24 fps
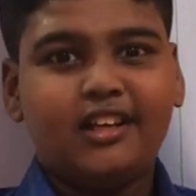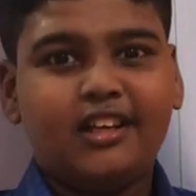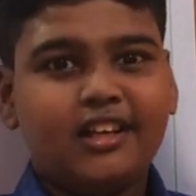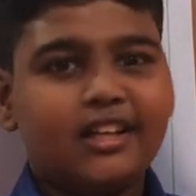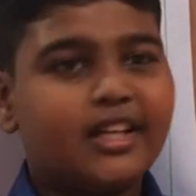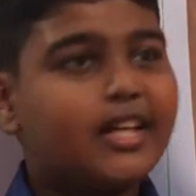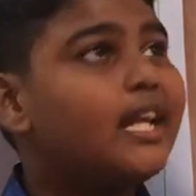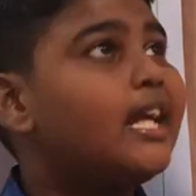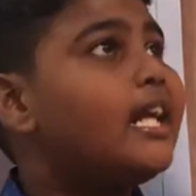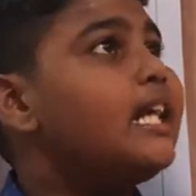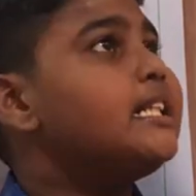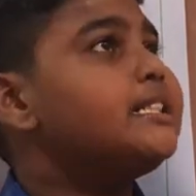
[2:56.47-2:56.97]

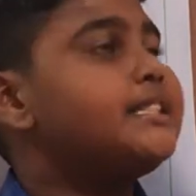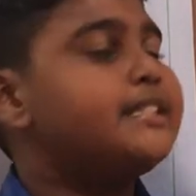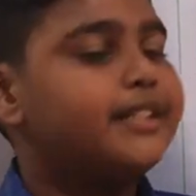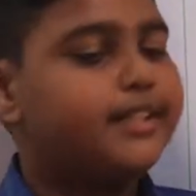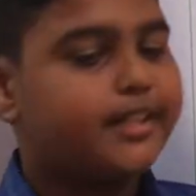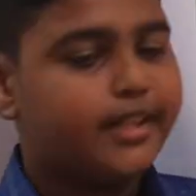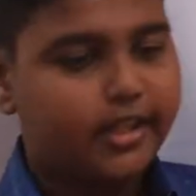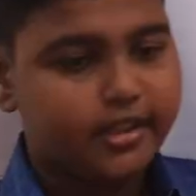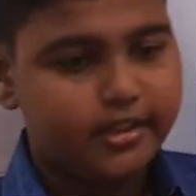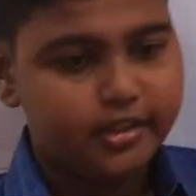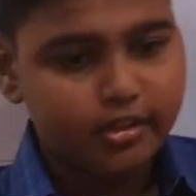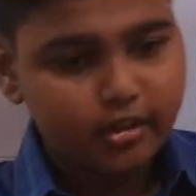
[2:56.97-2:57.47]
Cranes and
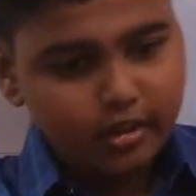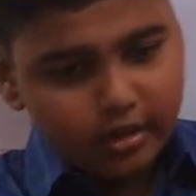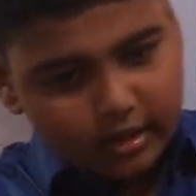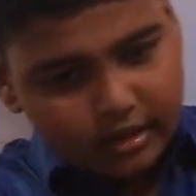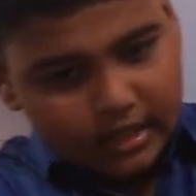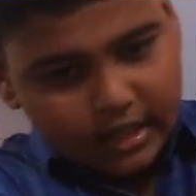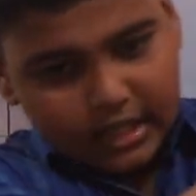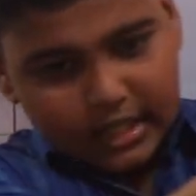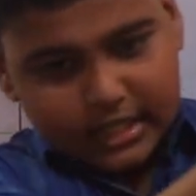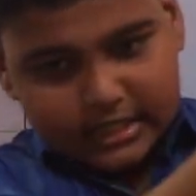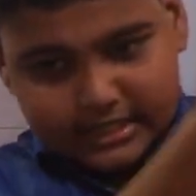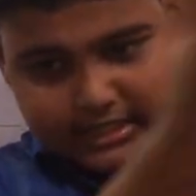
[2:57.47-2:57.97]
all, no?
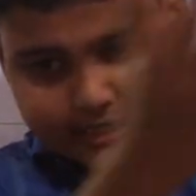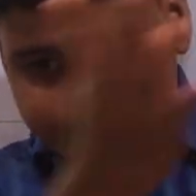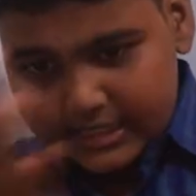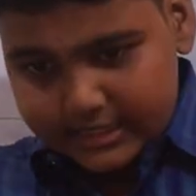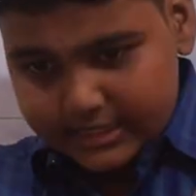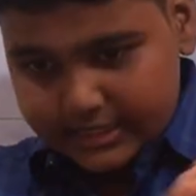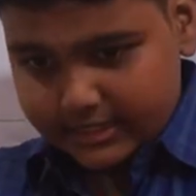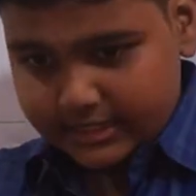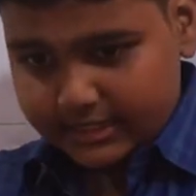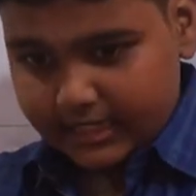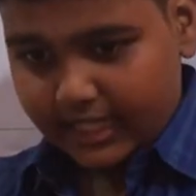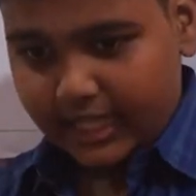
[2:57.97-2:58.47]

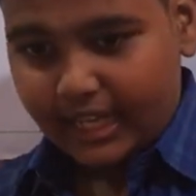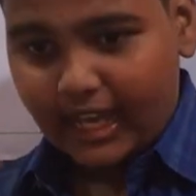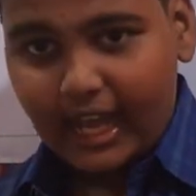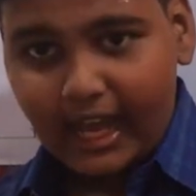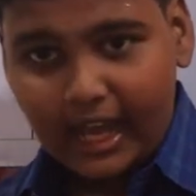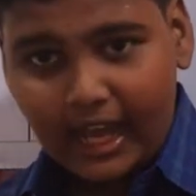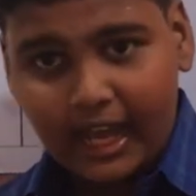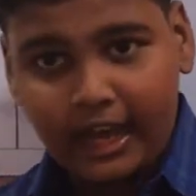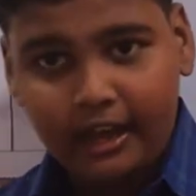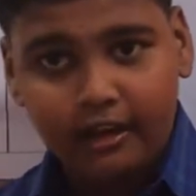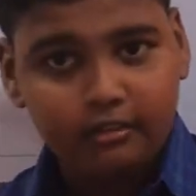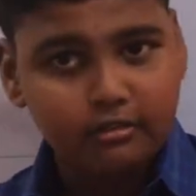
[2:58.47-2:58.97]
Just they
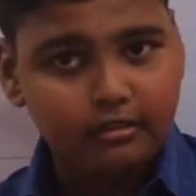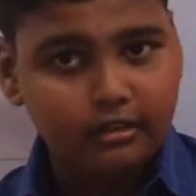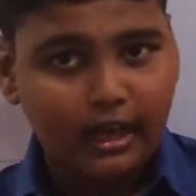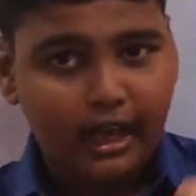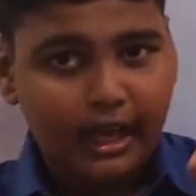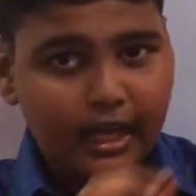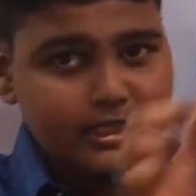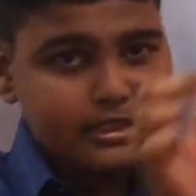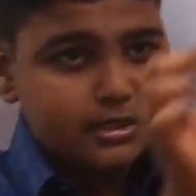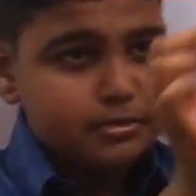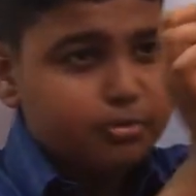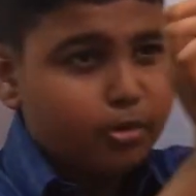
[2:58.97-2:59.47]
have
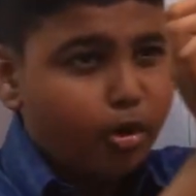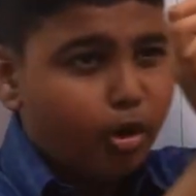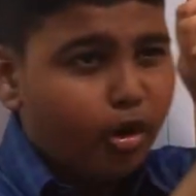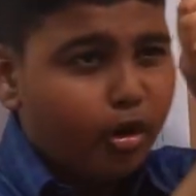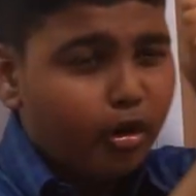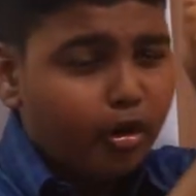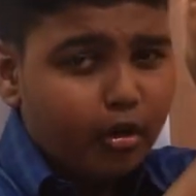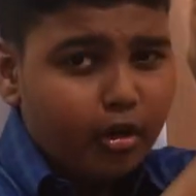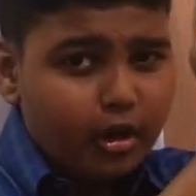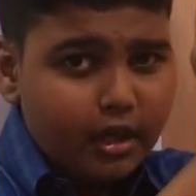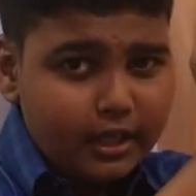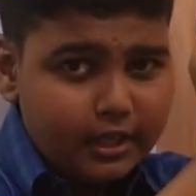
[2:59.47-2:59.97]
a
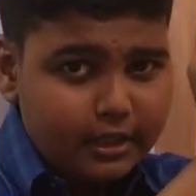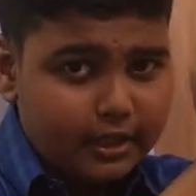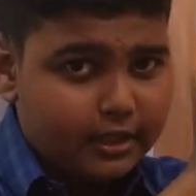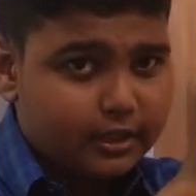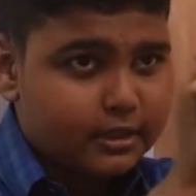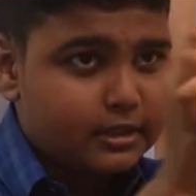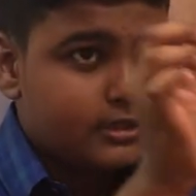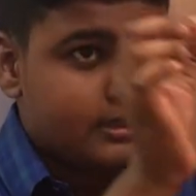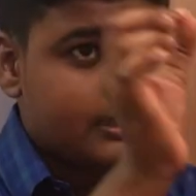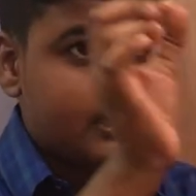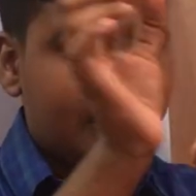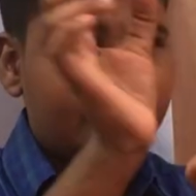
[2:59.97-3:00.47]
small
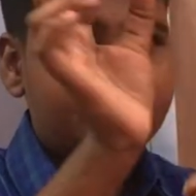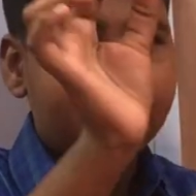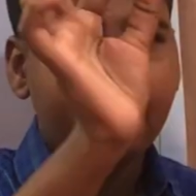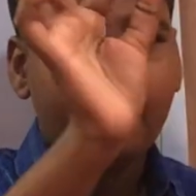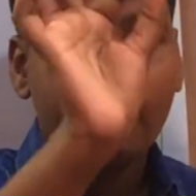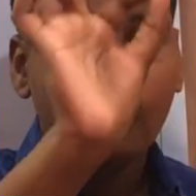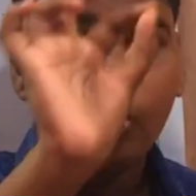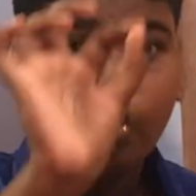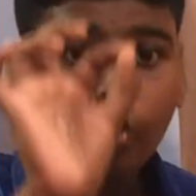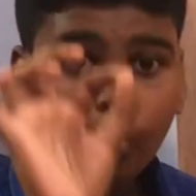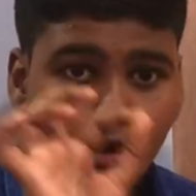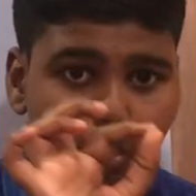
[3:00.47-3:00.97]
type of
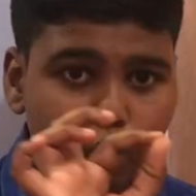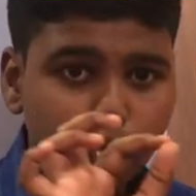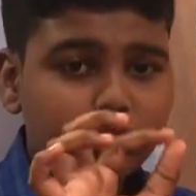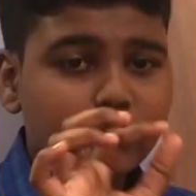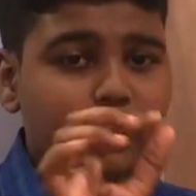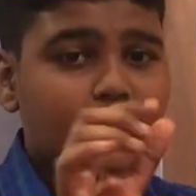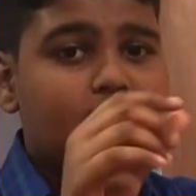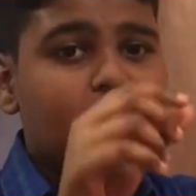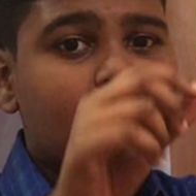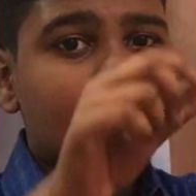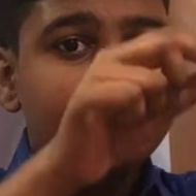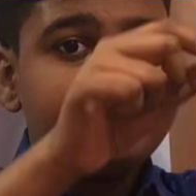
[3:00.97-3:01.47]
hook
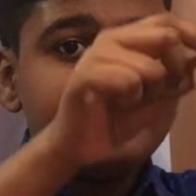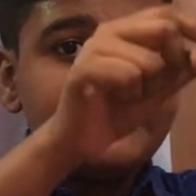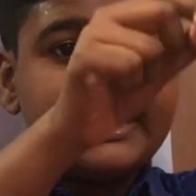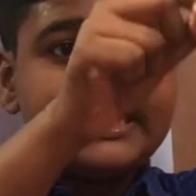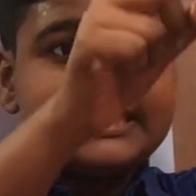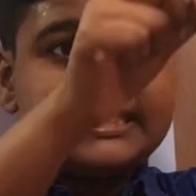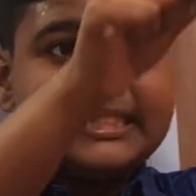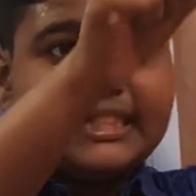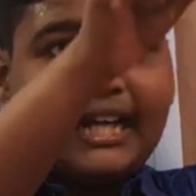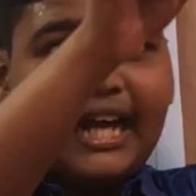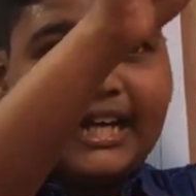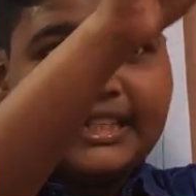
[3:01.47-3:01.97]
that
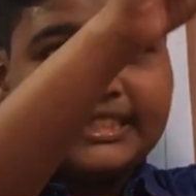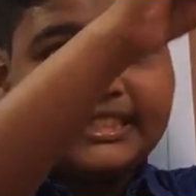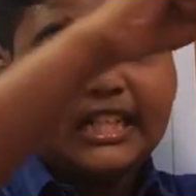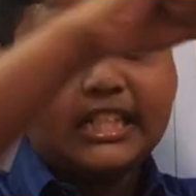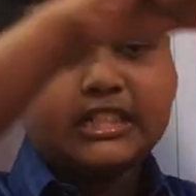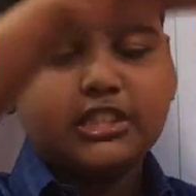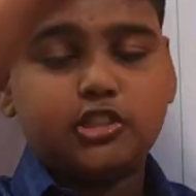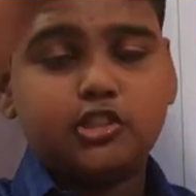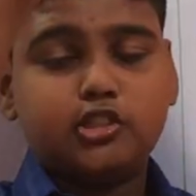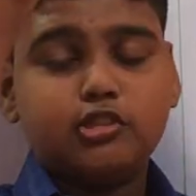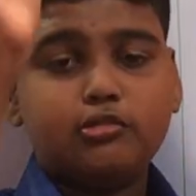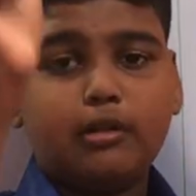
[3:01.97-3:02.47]
is
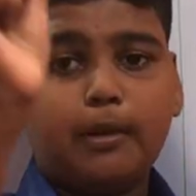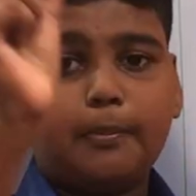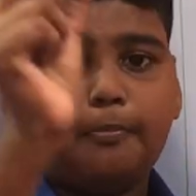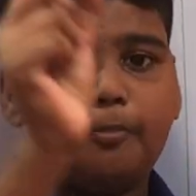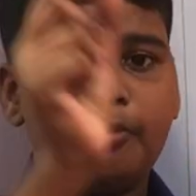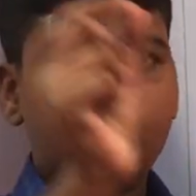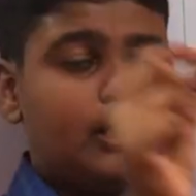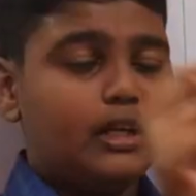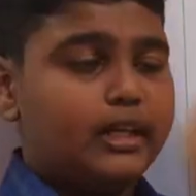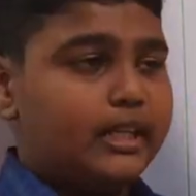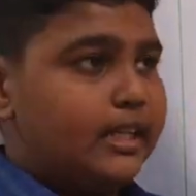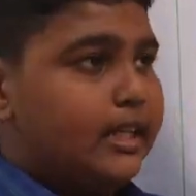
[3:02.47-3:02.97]
attached to a
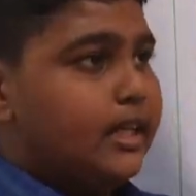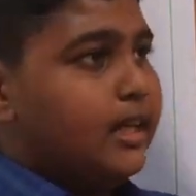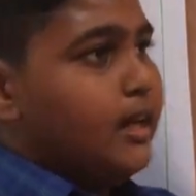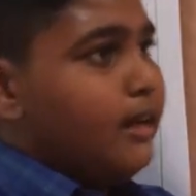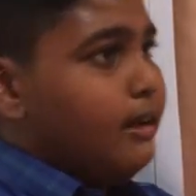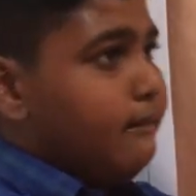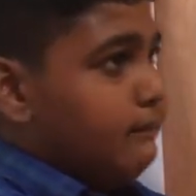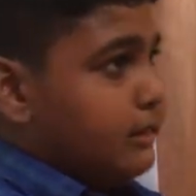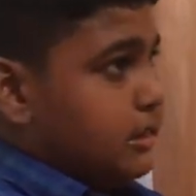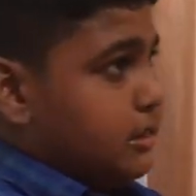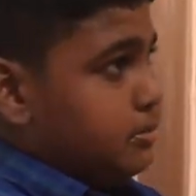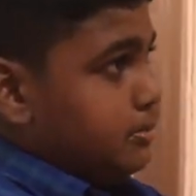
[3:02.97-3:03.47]
pulley,
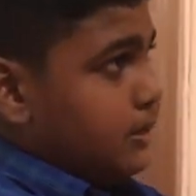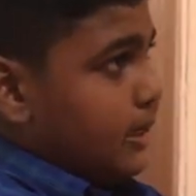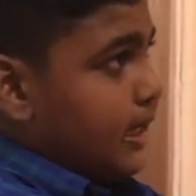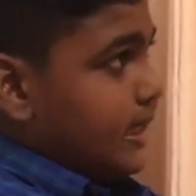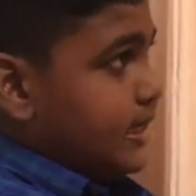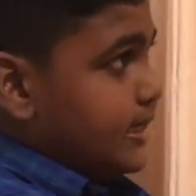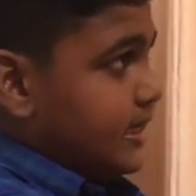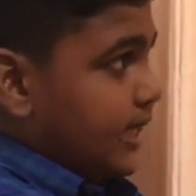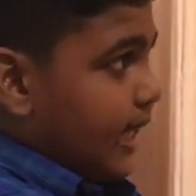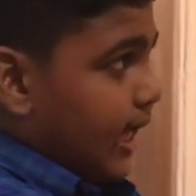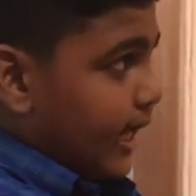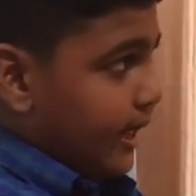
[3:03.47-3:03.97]
which
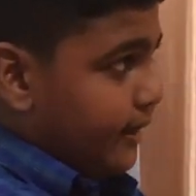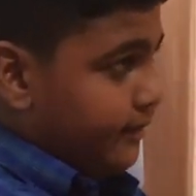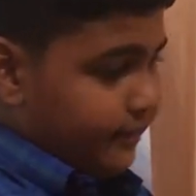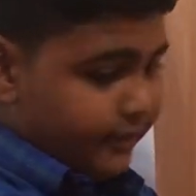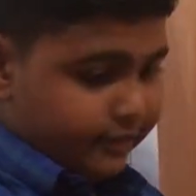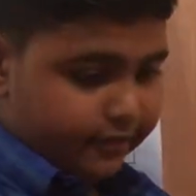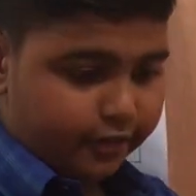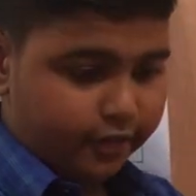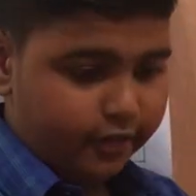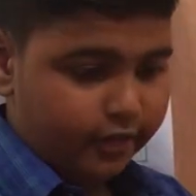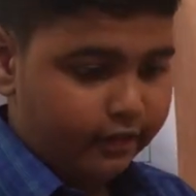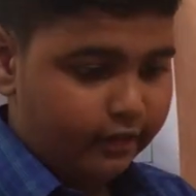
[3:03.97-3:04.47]
means and
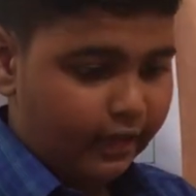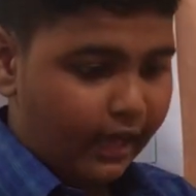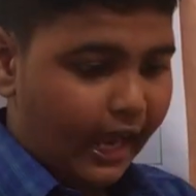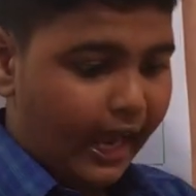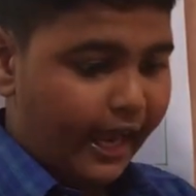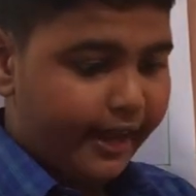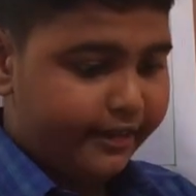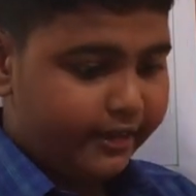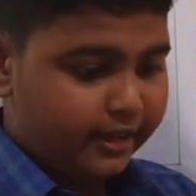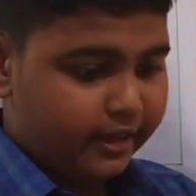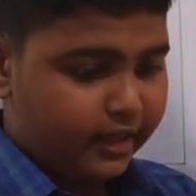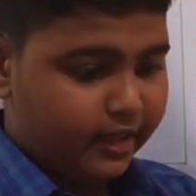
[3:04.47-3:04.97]

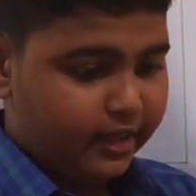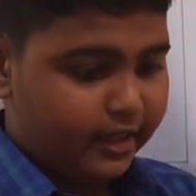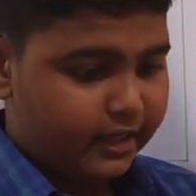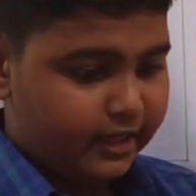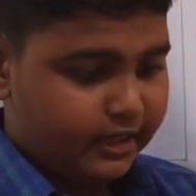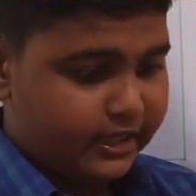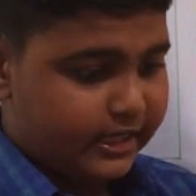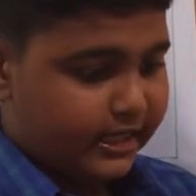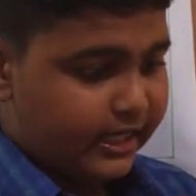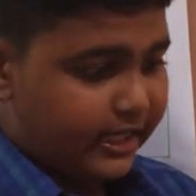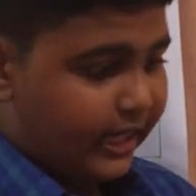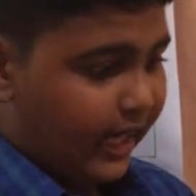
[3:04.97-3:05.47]

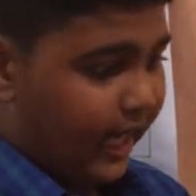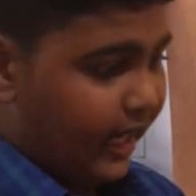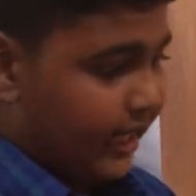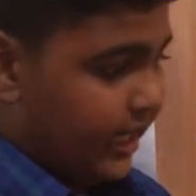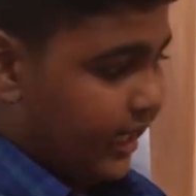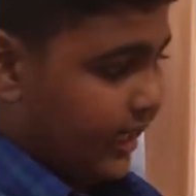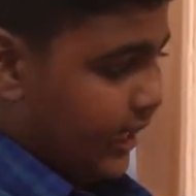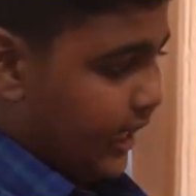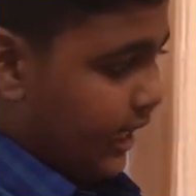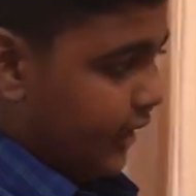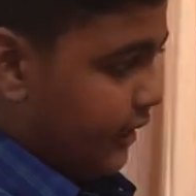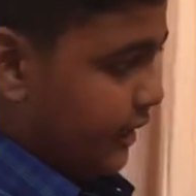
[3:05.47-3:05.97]
here
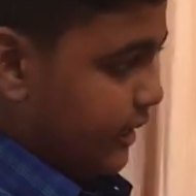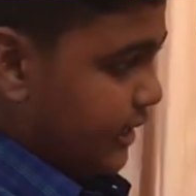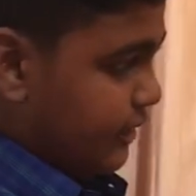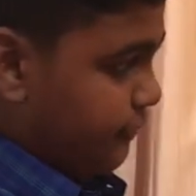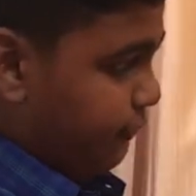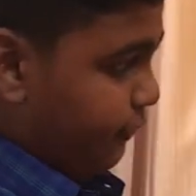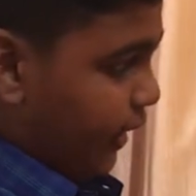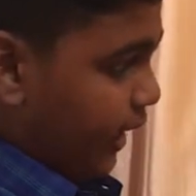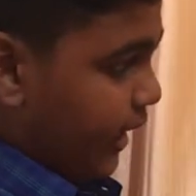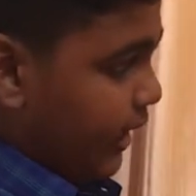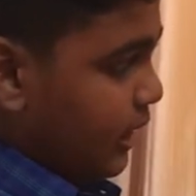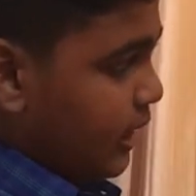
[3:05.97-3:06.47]
I will
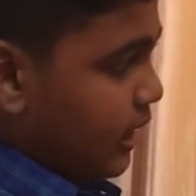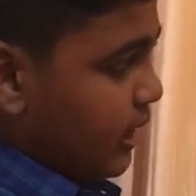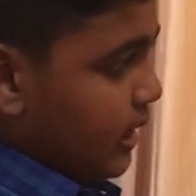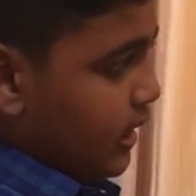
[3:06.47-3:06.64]
define.